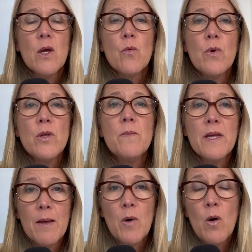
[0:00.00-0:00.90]
when you
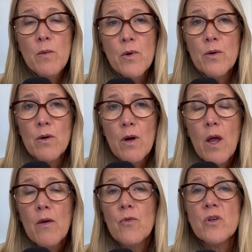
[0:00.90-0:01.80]
became a homeowner
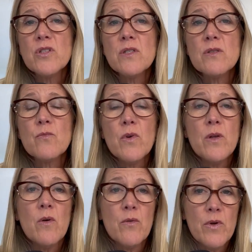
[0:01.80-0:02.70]
versus when
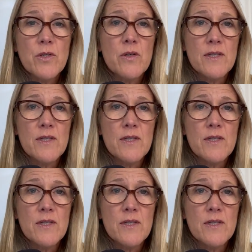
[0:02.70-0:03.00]
you're a renter.